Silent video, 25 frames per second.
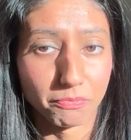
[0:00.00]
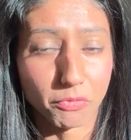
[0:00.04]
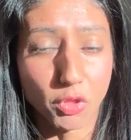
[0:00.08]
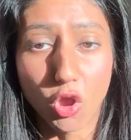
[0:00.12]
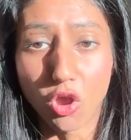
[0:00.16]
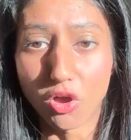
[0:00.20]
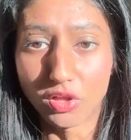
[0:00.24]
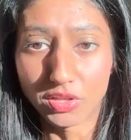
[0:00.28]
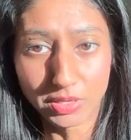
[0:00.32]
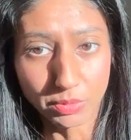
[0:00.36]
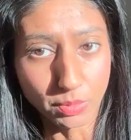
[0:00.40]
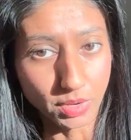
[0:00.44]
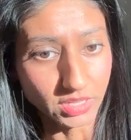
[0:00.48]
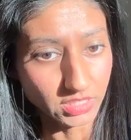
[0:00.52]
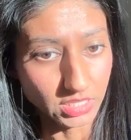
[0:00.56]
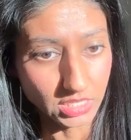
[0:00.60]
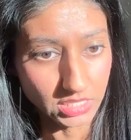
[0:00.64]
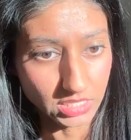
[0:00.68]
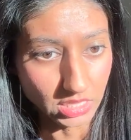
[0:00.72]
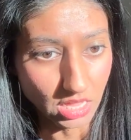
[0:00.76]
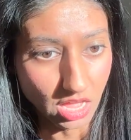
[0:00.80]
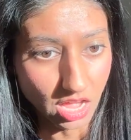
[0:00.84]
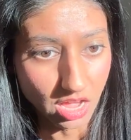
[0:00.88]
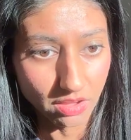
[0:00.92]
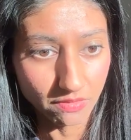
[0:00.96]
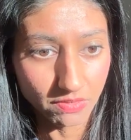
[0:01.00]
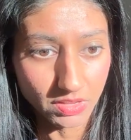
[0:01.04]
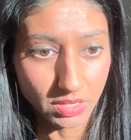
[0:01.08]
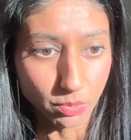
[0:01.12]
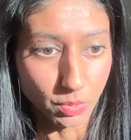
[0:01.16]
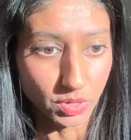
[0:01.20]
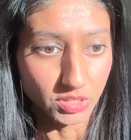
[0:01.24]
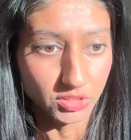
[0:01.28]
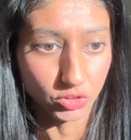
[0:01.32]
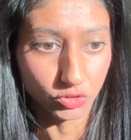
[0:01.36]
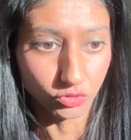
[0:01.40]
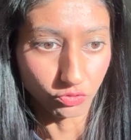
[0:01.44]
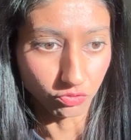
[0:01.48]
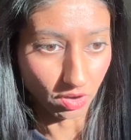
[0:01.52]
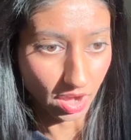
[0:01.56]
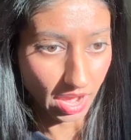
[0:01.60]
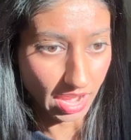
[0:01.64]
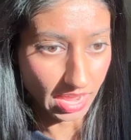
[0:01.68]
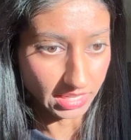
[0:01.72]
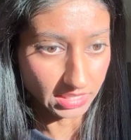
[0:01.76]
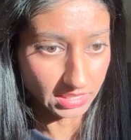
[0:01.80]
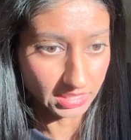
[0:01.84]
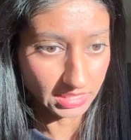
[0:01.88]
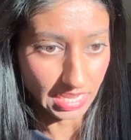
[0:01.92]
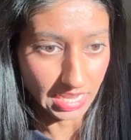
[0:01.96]
all he wants is love, he wants
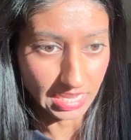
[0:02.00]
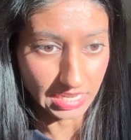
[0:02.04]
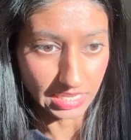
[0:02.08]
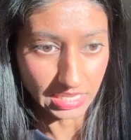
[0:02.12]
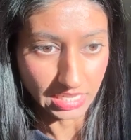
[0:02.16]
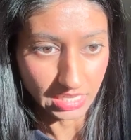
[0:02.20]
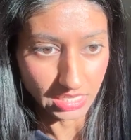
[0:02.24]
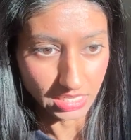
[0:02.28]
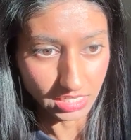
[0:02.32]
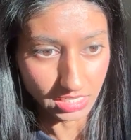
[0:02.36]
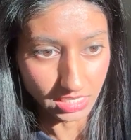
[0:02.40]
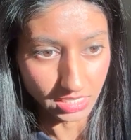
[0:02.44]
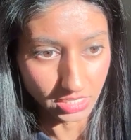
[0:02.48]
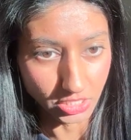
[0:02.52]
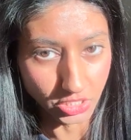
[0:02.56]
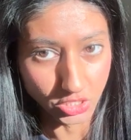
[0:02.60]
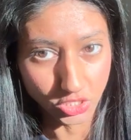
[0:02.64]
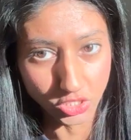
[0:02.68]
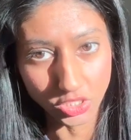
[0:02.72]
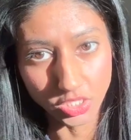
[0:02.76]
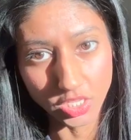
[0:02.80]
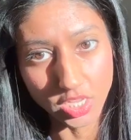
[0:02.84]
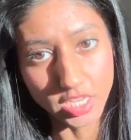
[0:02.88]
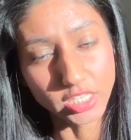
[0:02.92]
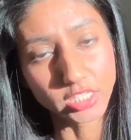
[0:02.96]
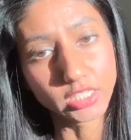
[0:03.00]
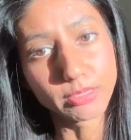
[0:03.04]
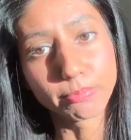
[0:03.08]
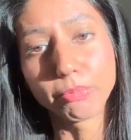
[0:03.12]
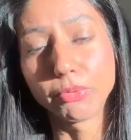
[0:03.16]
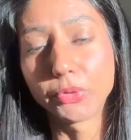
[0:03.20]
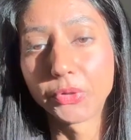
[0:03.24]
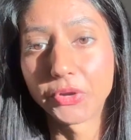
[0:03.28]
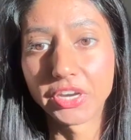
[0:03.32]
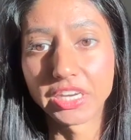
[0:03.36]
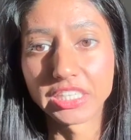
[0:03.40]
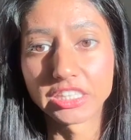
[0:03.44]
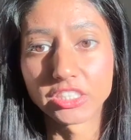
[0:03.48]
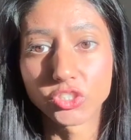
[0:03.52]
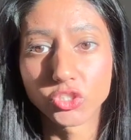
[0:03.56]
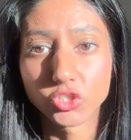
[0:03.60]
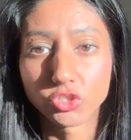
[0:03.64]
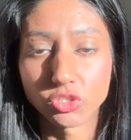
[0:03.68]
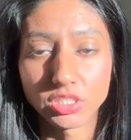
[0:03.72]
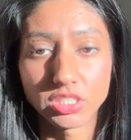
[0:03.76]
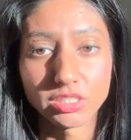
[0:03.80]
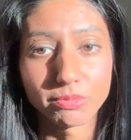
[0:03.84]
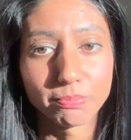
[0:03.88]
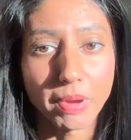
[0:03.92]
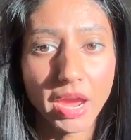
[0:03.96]
friends, and he is exploring the
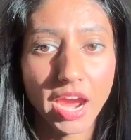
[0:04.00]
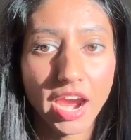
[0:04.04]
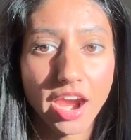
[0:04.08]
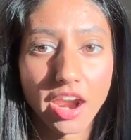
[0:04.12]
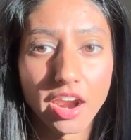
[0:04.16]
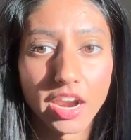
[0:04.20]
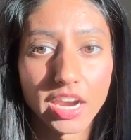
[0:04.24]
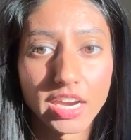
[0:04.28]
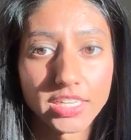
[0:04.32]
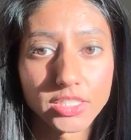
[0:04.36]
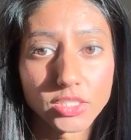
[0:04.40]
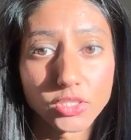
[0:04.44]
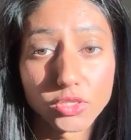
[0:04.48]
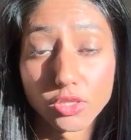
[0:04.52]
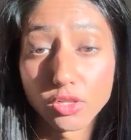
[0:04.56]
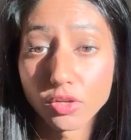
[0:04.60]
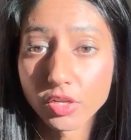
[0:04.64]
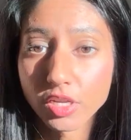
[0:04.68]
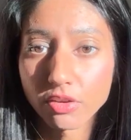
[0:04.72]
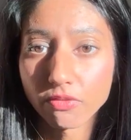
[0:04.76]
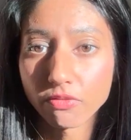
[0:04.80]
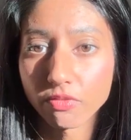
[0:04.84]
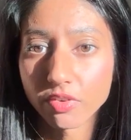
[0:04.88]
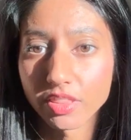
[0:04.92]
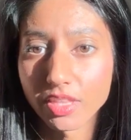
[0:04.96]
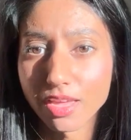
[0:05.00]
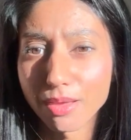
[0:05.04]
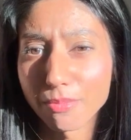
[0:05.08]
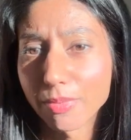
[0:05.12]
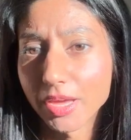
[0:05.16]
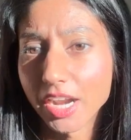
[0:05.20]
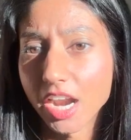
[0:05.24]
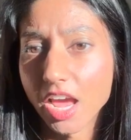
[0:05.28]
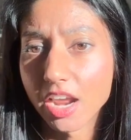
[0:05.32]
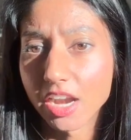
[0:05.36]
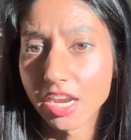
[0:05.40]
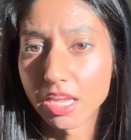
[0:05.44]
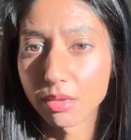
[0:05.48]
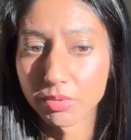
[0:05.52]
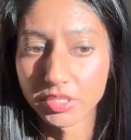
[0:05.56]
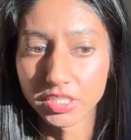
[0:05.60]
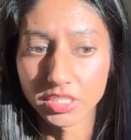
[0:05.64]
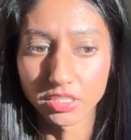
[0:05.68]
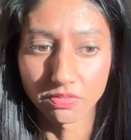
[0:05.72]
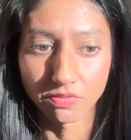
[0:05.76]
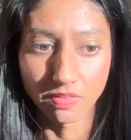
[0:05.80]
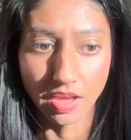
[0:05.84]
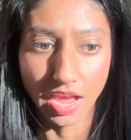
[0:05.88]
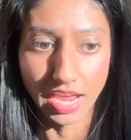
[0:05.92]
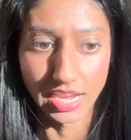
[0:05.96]
streets of Paris, looking for them, but unable to
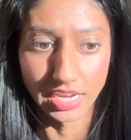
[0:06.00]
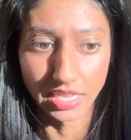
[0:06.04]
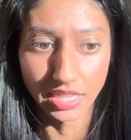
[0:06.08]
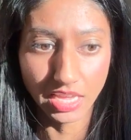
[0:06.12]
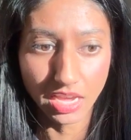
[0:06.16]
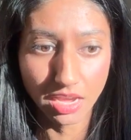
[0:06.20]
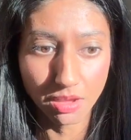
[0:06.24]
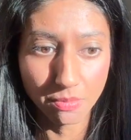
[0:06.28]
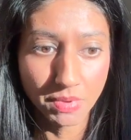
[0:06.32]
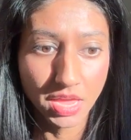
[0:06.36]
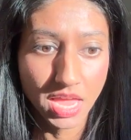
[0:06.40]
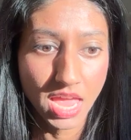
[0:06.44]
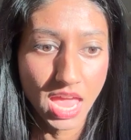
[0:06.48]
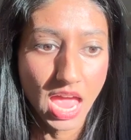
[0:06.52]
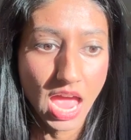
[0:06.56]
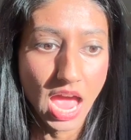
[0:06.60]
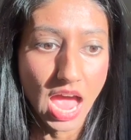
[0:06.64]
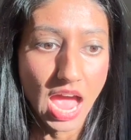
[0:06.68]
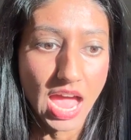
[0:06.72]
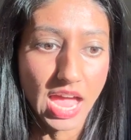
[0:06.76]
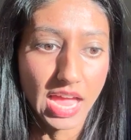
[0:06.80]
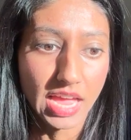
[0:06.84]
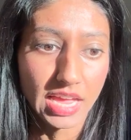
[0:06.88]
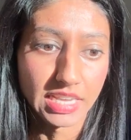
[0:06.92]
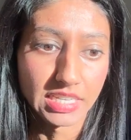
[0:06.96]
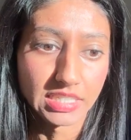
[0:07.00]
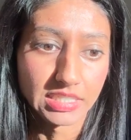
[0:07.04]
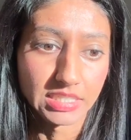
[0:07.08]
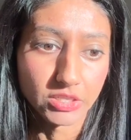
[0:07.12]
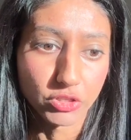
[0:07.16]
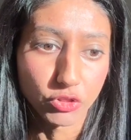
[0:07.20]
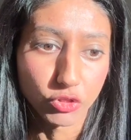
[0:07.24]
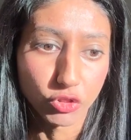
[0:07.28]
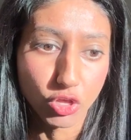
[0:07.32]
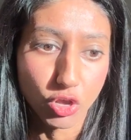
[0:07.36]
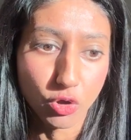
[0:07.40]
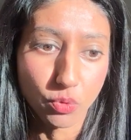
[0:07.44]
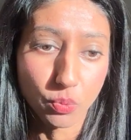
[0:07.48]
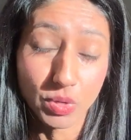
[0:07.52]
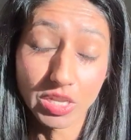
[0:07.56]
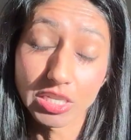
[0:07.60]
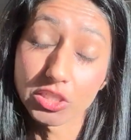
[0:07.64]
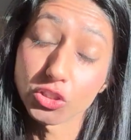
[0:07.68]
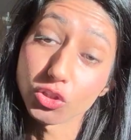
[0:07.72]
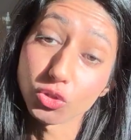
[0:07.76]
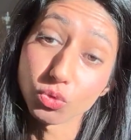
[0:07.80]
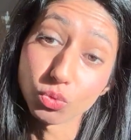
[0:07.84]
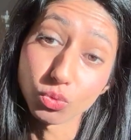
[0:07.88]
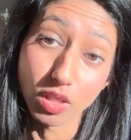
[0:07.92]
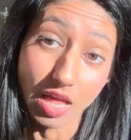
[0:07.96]
find them. And though we
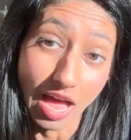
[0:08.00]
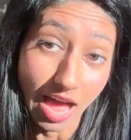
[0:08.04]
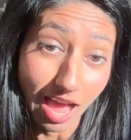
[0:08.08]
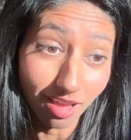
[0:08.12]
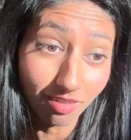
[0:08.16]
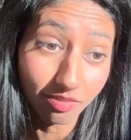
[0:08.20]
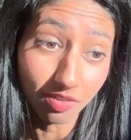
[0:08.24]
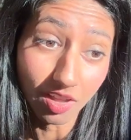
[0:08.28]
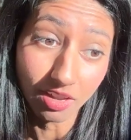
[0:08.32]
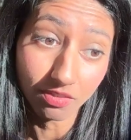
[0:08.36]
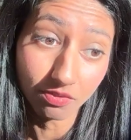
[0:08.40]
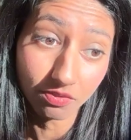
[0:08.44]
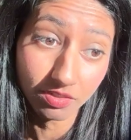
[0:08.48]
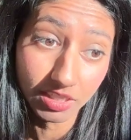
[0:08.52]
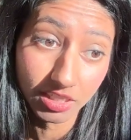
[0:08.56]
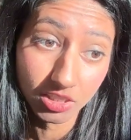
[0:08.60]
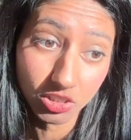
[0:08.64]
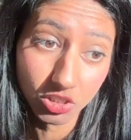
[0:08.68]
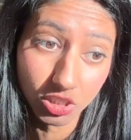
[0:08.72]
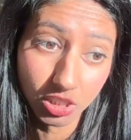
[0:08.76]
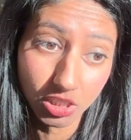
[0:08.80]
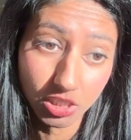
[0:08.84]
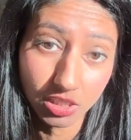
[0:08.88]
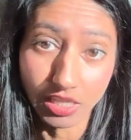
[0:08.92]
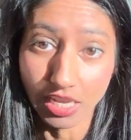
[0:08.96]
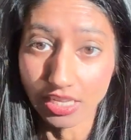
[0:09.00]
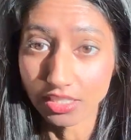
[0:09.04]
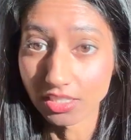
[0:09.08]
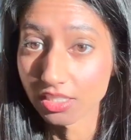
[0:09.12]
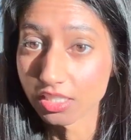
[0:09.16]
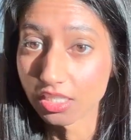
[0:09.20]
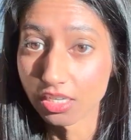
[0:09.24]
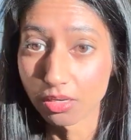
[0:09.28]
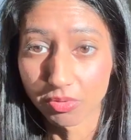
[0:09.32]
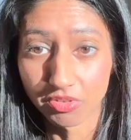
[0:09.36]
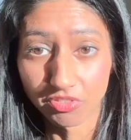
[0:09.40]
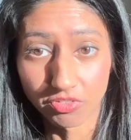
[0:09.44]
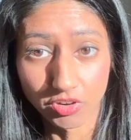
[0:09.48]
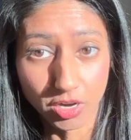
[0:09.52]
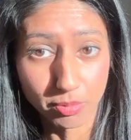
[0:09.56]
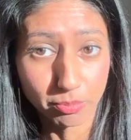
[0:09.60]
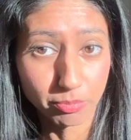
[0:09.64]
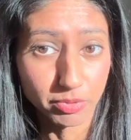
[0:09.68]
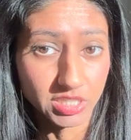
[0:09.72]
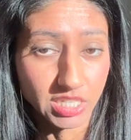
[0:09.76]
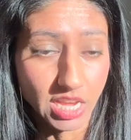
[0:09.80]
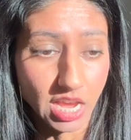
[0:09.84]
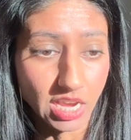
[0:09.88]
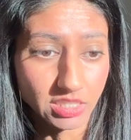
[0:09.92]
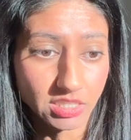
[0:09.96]
do laugh at Victor, that's the name of our
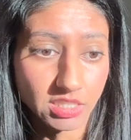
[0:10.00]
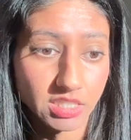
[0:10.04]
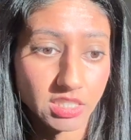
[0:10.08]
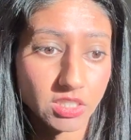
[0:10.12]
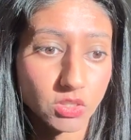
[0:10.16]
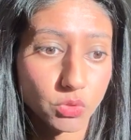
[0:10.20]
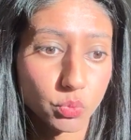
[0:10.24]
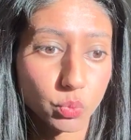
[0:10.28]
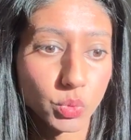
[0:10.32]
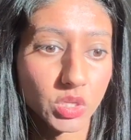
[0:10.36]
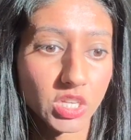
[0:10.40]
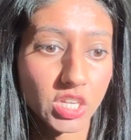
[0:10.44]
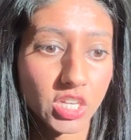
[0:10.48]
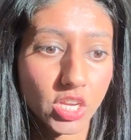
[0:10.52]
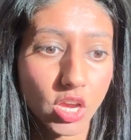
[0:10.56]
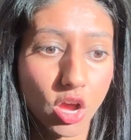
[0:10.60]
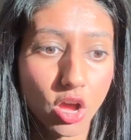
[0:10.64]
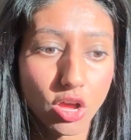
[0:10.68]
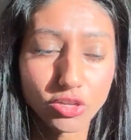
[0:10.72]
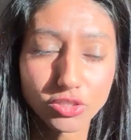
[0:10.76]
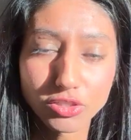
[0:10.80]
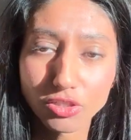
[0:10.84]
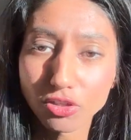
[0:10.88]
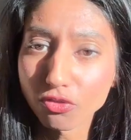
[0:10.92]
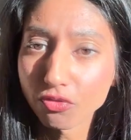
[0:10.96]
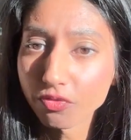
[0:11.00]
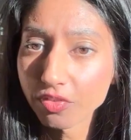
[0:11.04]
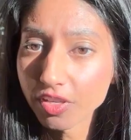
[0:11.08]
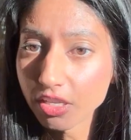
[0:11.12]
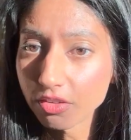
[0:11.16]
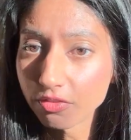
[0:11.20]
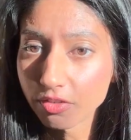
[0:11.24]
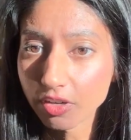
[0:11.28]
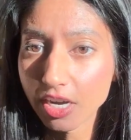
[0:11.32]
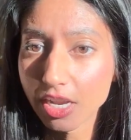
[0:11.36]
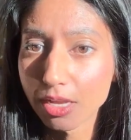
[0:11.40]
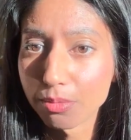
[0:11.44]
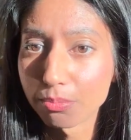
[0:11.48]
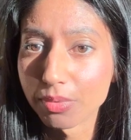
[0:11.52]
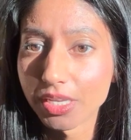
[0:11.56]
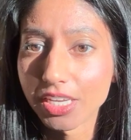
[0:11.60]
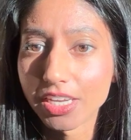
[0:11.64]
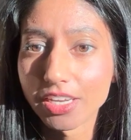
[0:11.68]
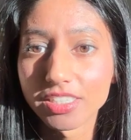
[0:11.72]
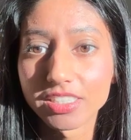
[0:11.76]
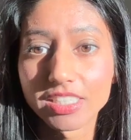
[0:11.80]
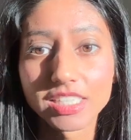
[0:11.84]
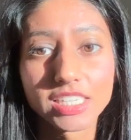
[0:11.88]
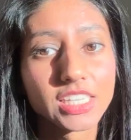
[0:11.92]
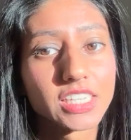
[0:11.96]
protagonist, we also feel for him
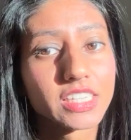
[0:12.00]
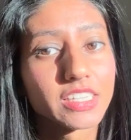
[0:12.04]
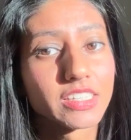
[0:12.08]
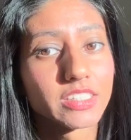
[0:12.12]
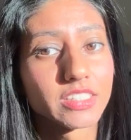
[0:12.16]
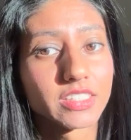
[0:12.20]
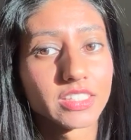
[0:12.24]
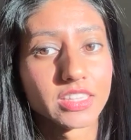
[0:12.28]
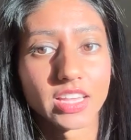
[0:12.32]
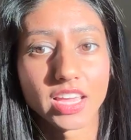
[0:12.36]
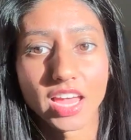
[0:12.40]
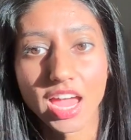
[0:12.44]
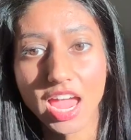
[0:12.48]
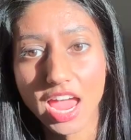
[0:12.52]
because he is the